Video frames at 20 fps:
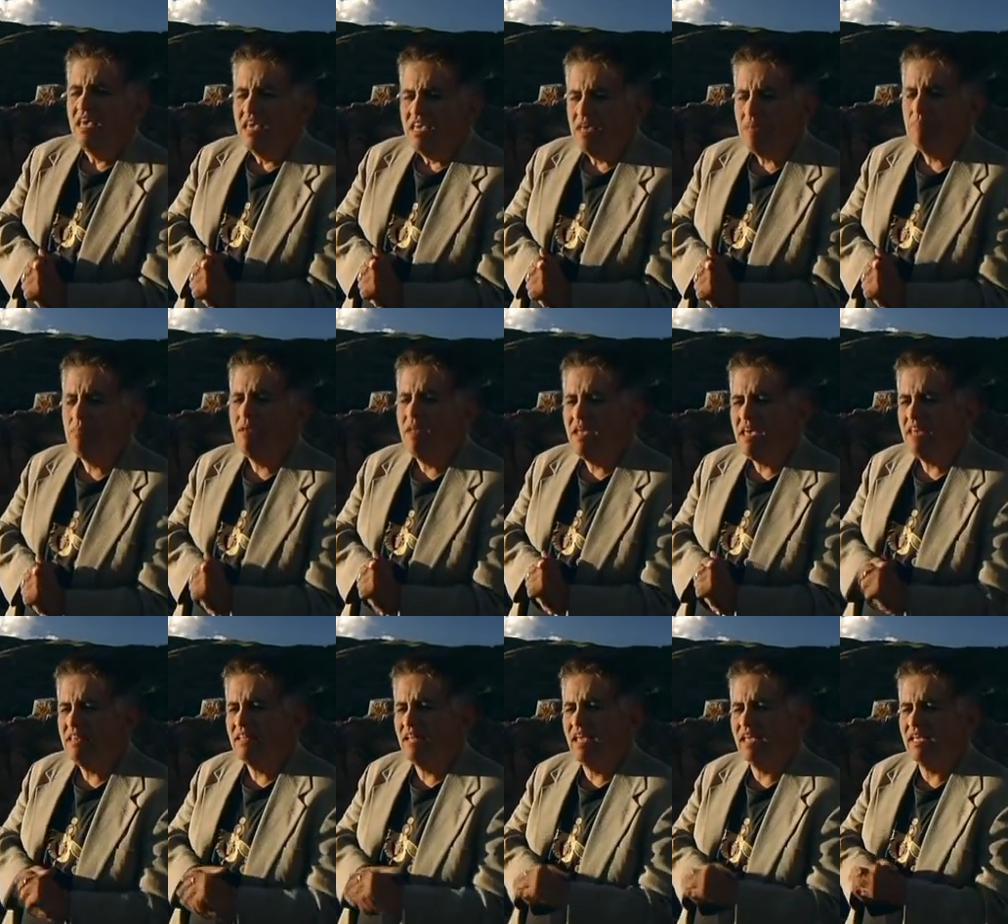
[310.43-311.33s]
he
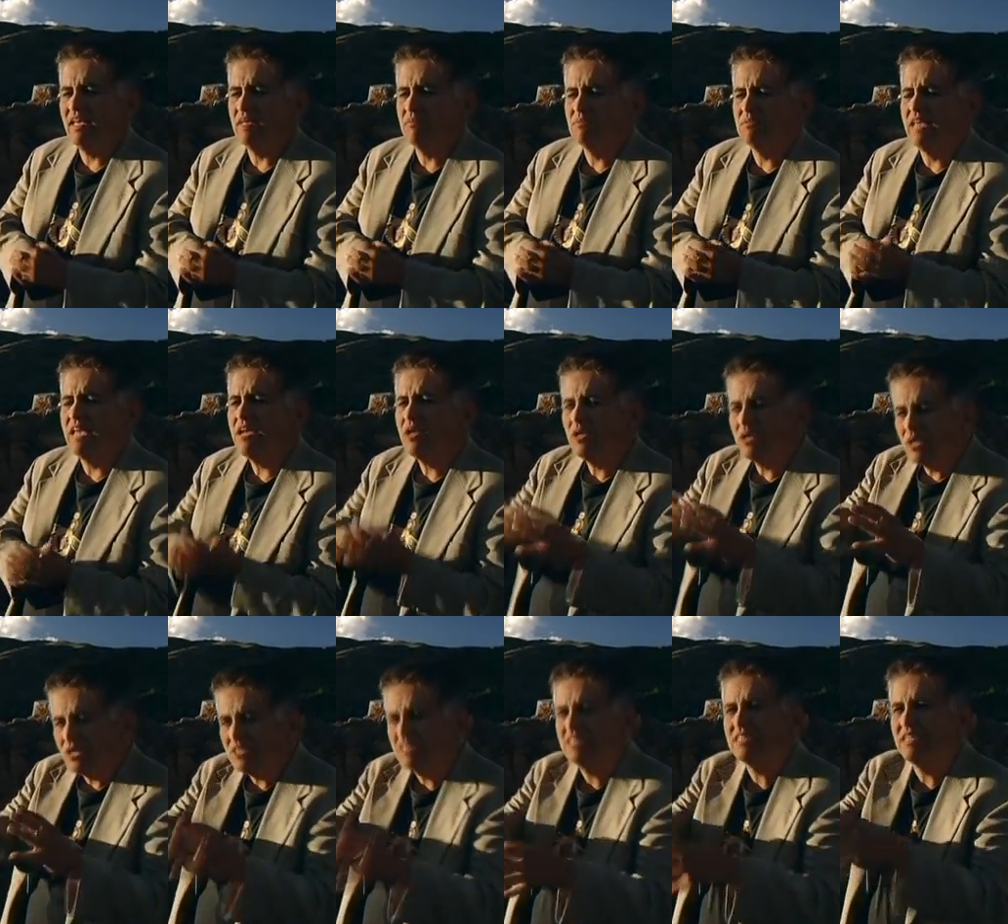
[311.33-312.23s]
played like a
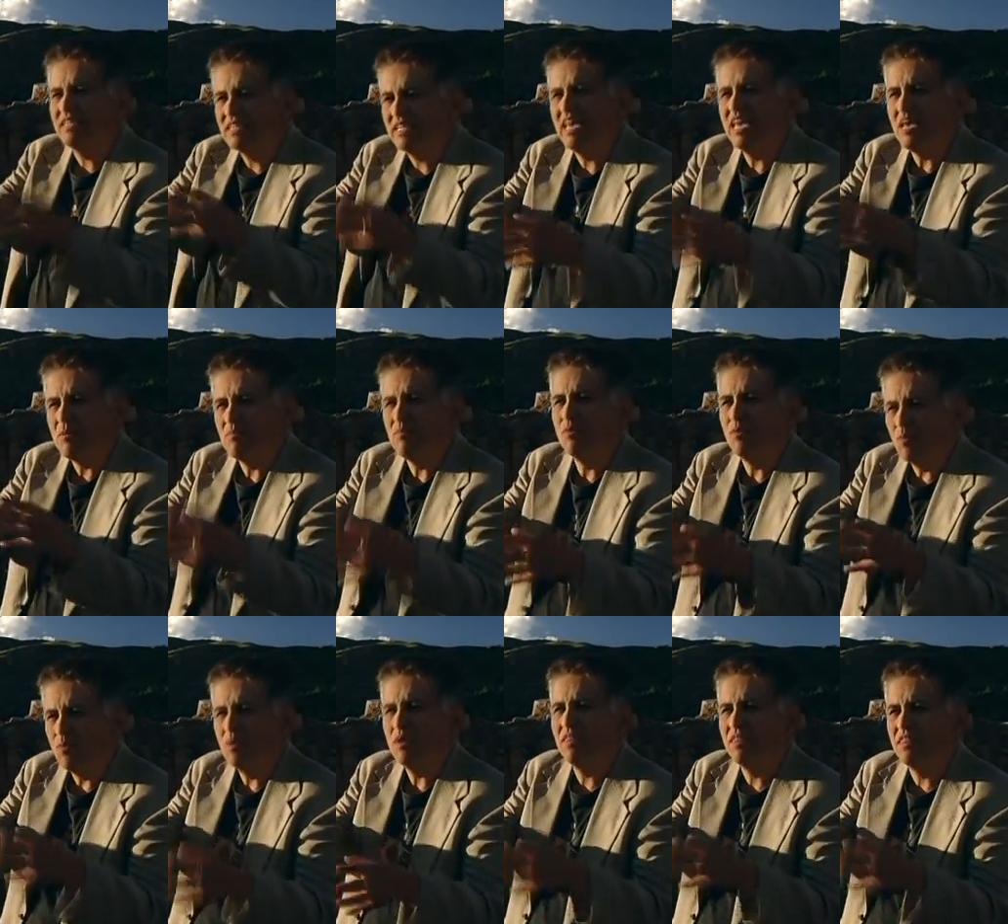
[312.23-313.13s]
psychological game
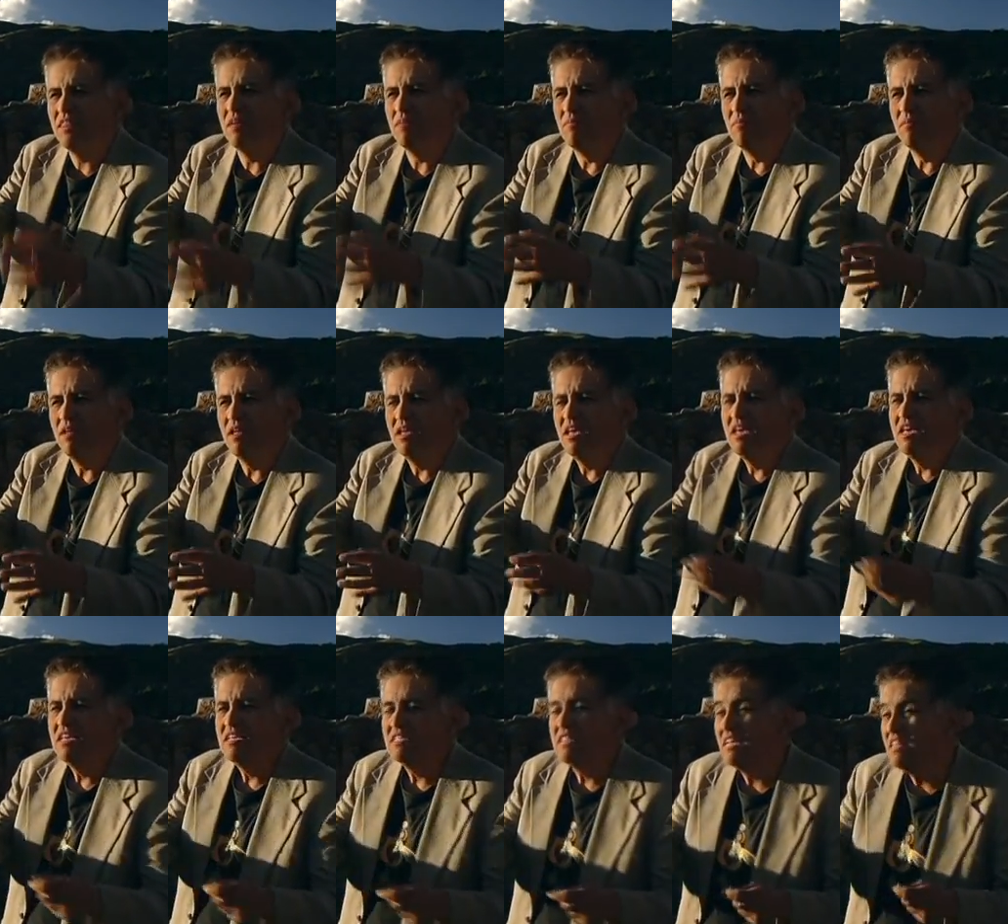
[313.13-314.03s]
with them,
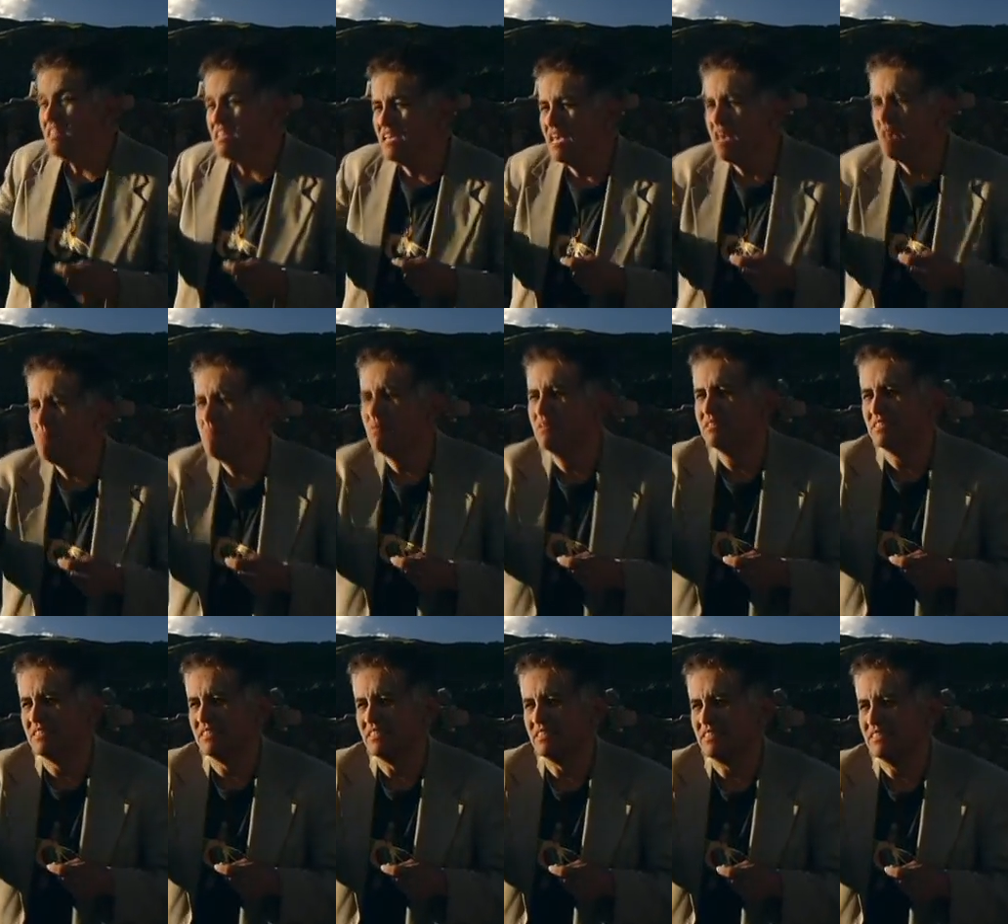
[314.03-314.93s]
sending
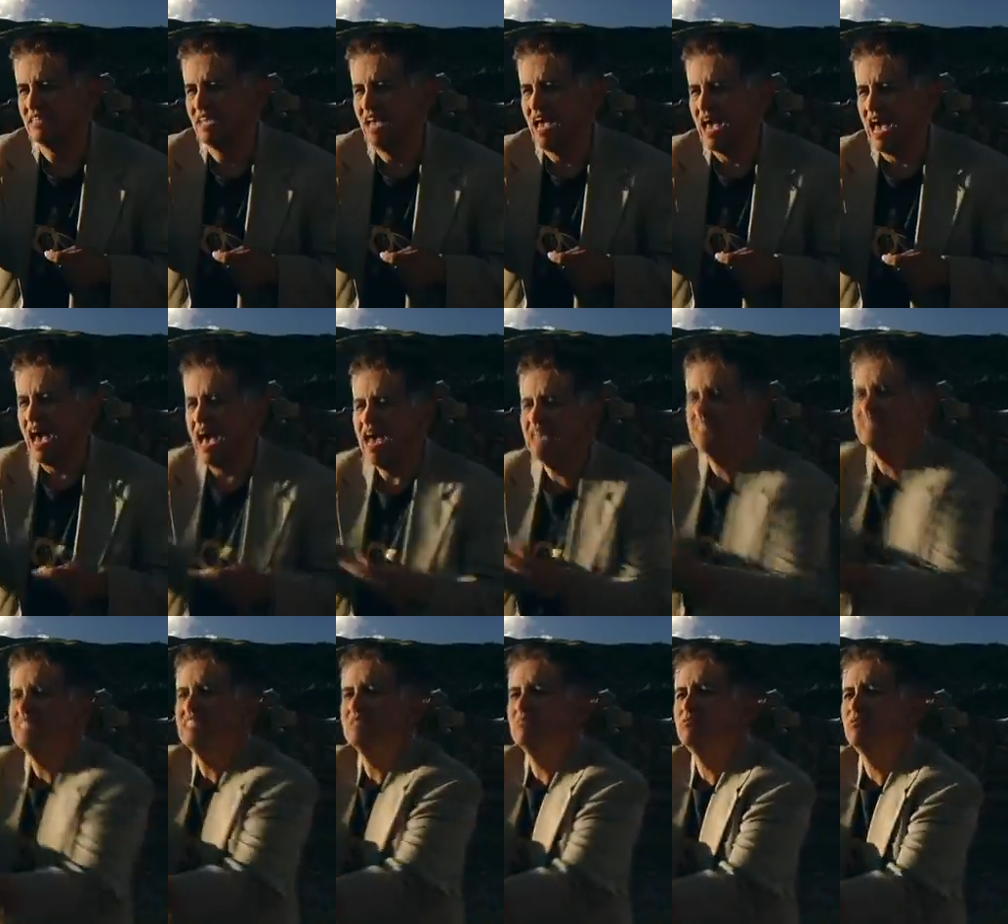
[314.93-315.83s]
presents,
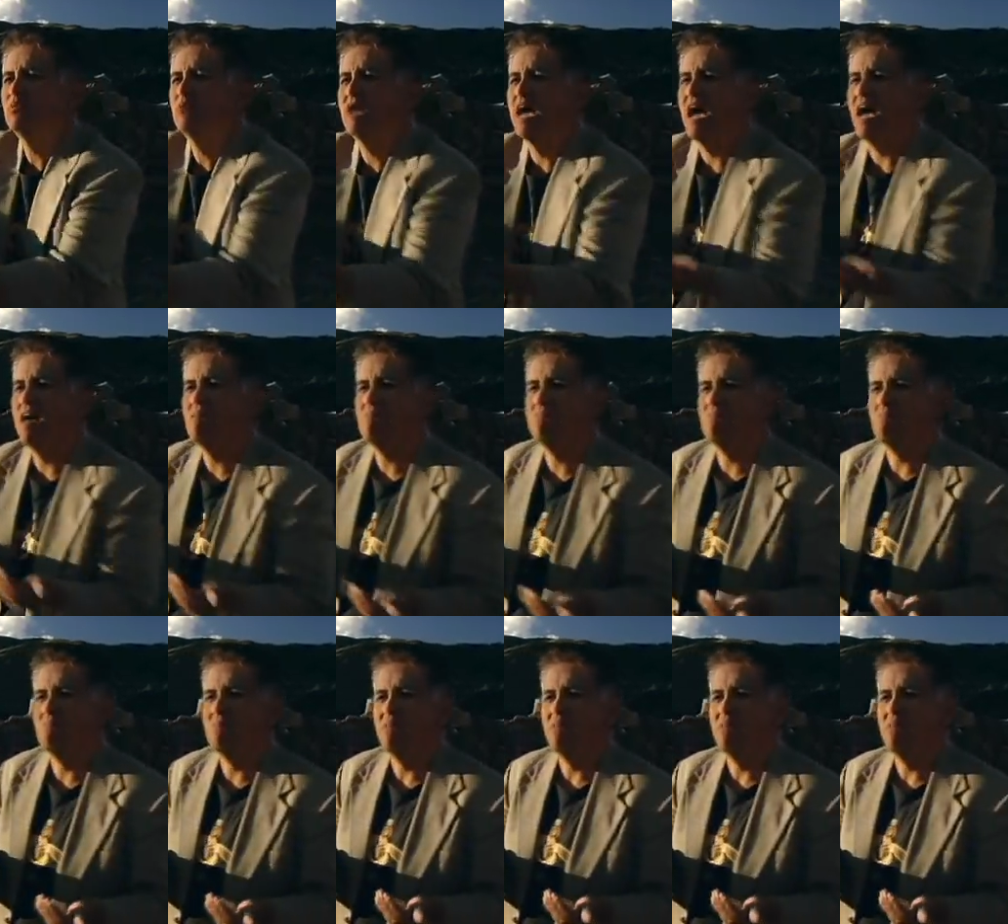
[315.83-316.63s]
asking them to come.